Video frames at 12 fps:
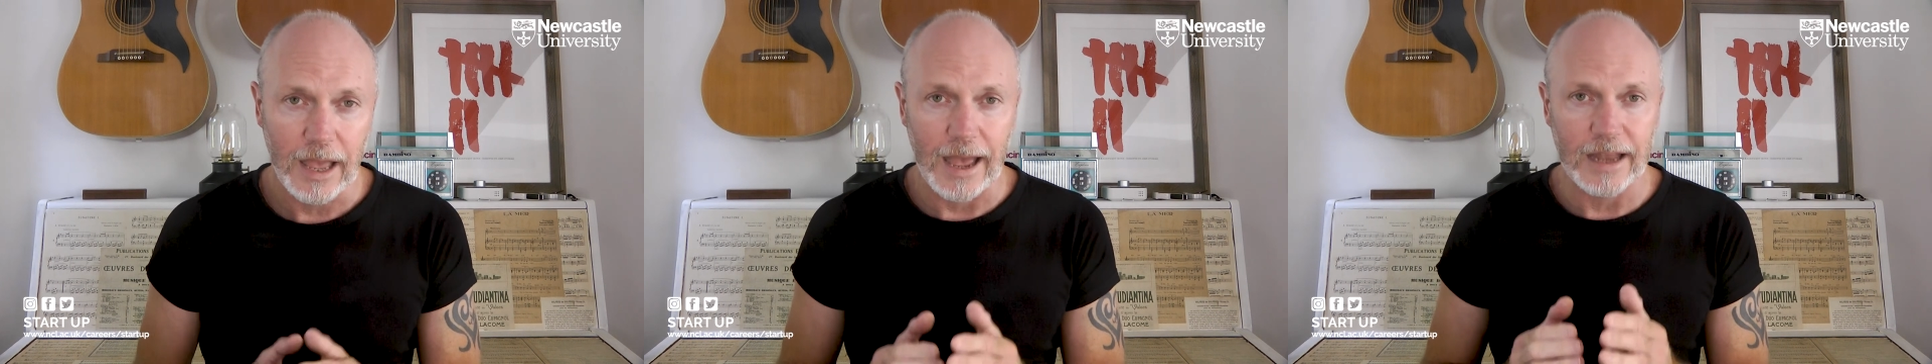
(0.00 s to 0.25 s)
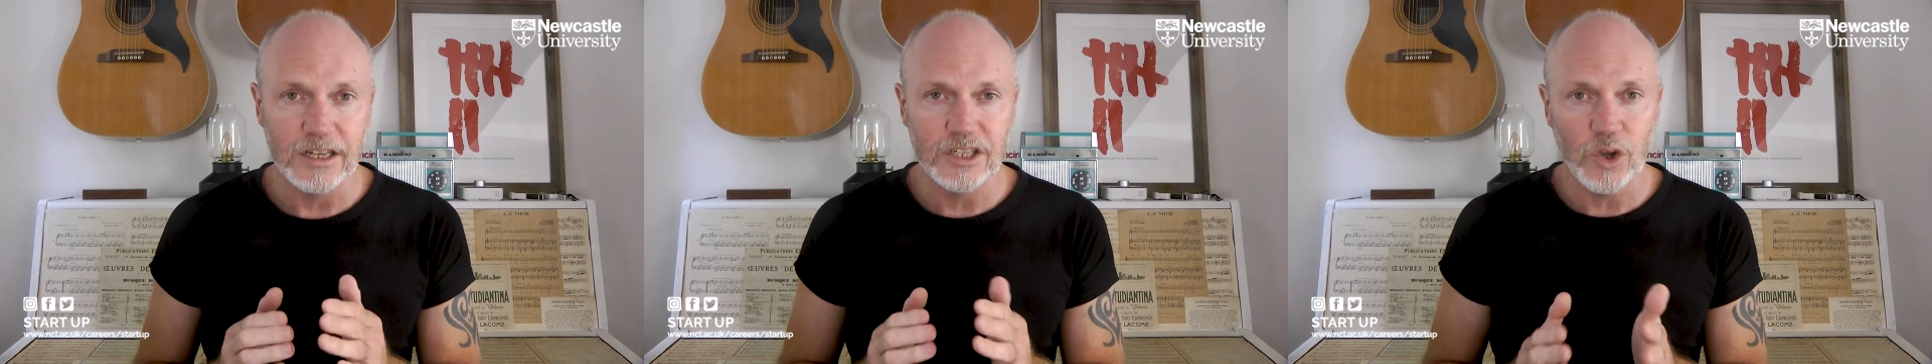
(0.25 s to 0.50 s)

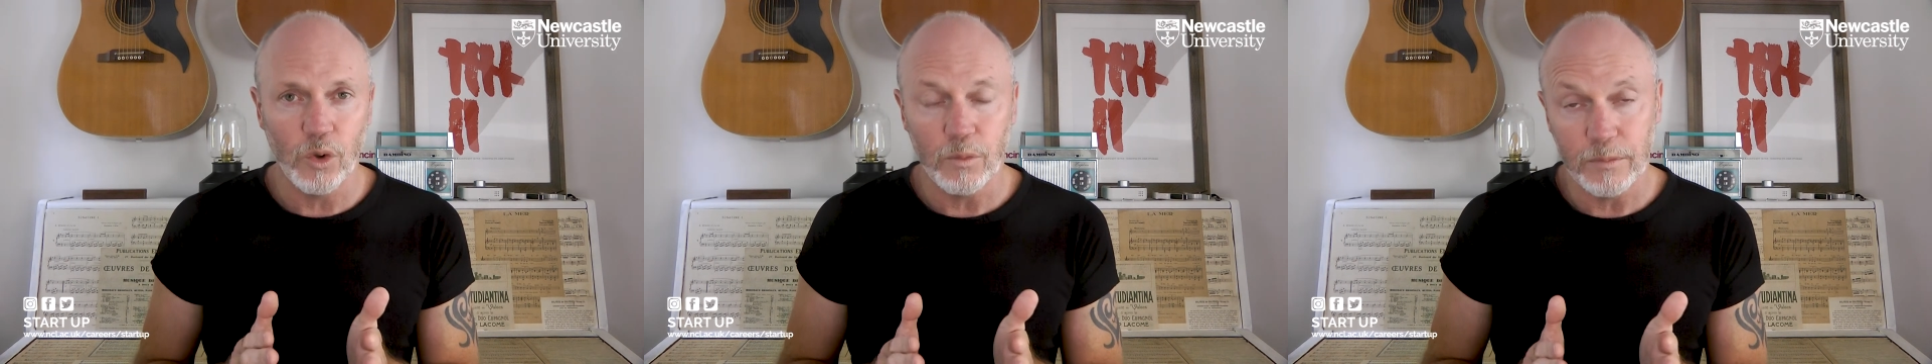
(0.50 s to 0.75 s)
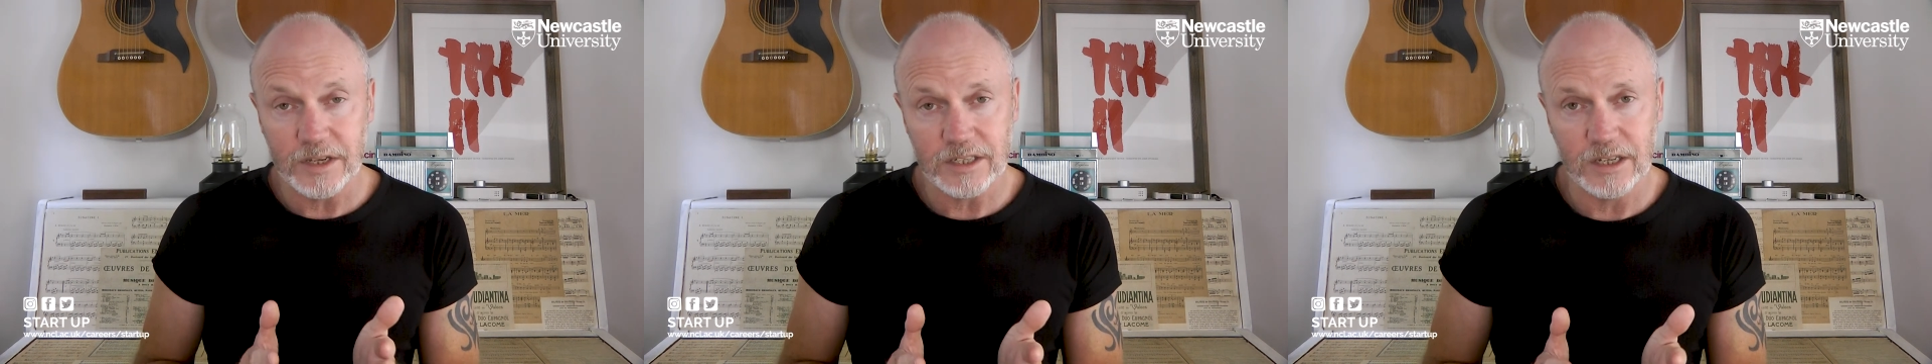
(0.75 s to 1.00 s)
and don't
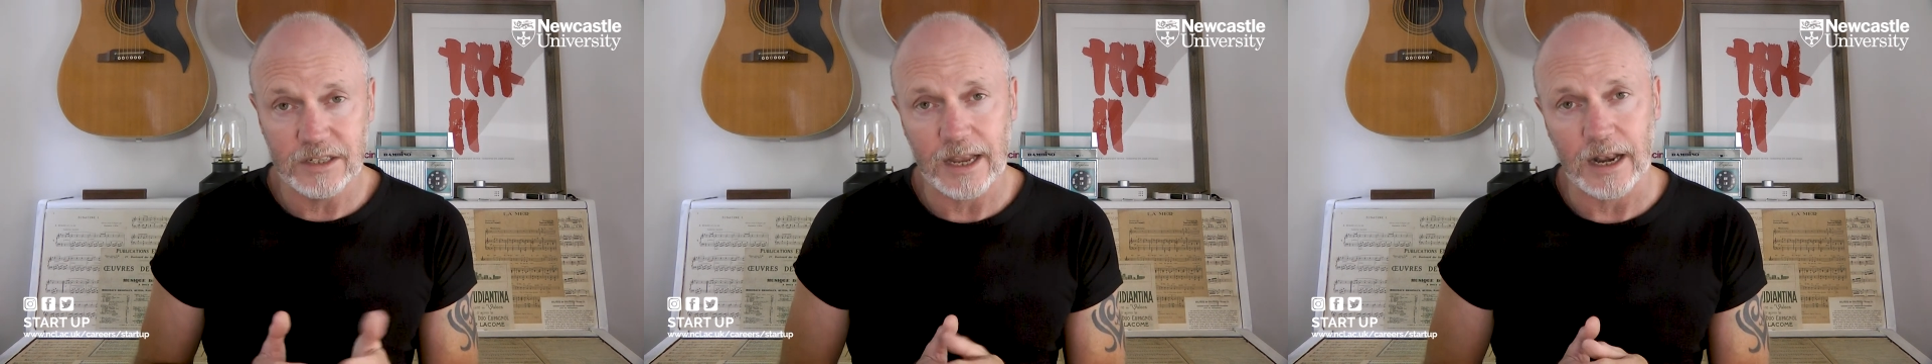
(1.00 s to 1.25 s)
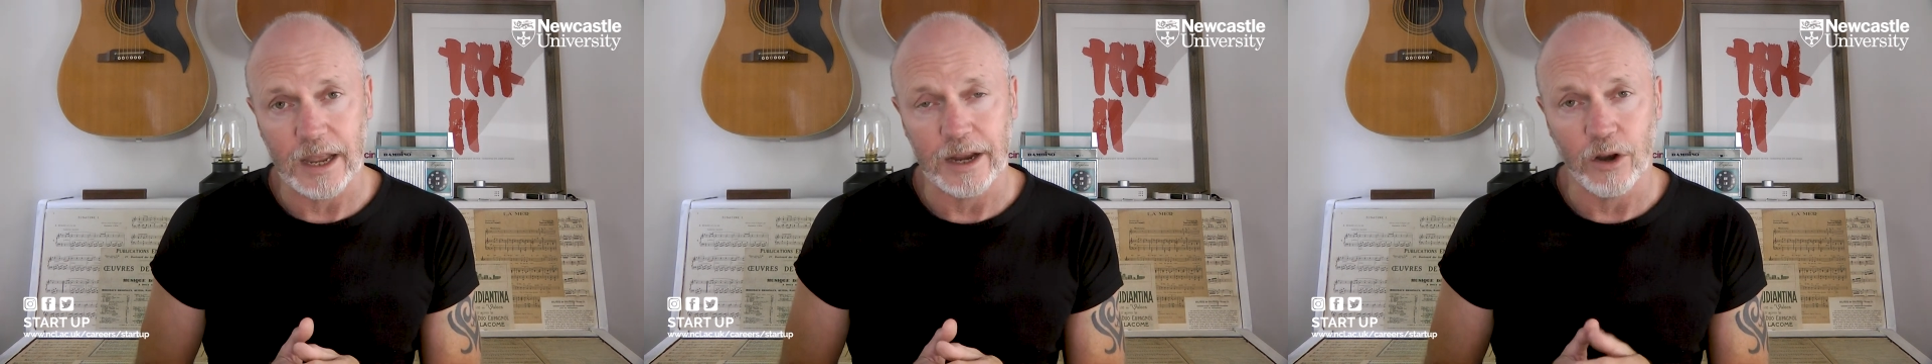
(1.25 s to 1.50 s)
miss the
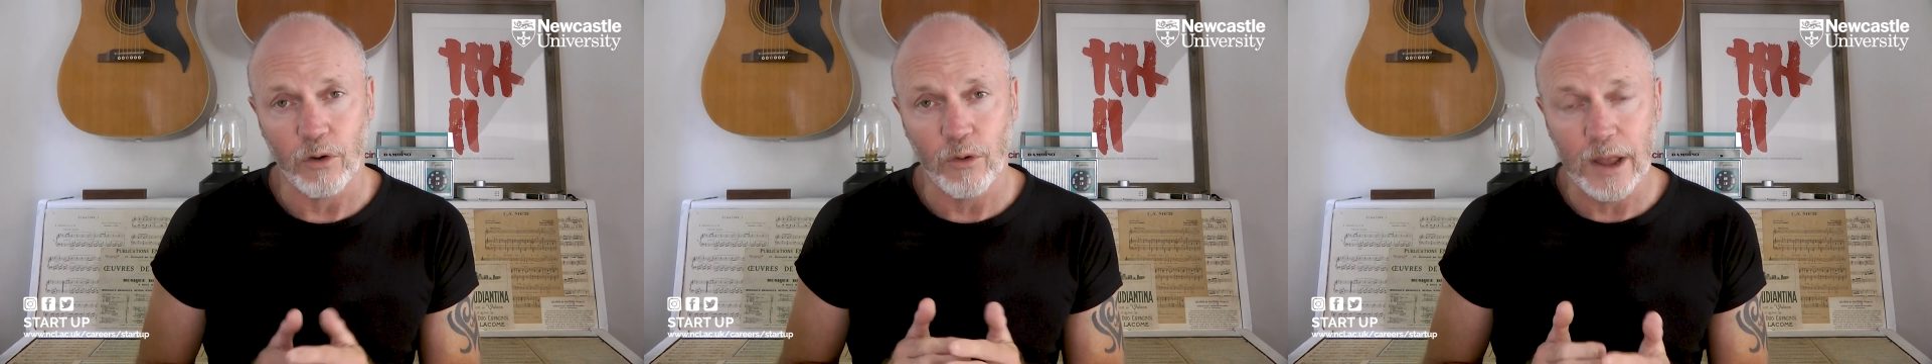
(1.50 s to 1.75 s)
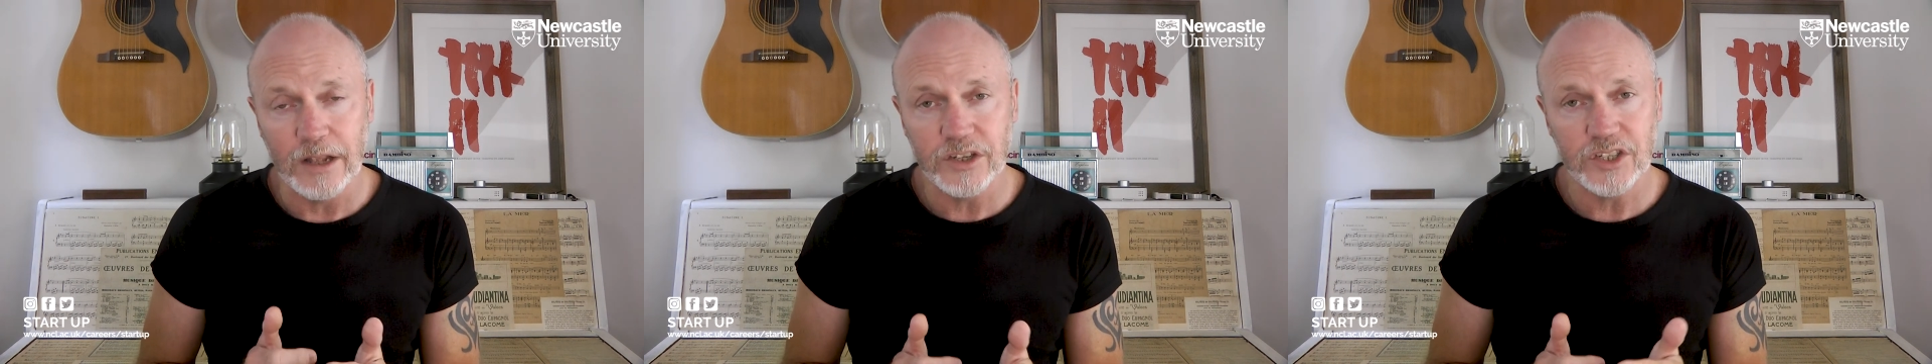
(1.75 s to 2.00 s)
deadline or
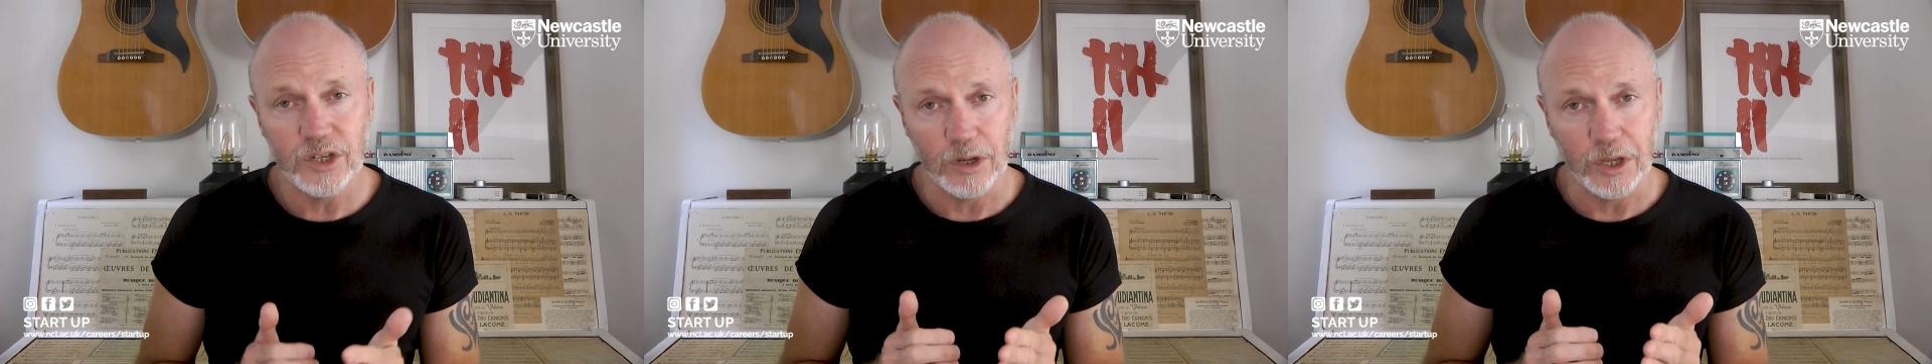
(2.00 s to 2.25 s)
else you'll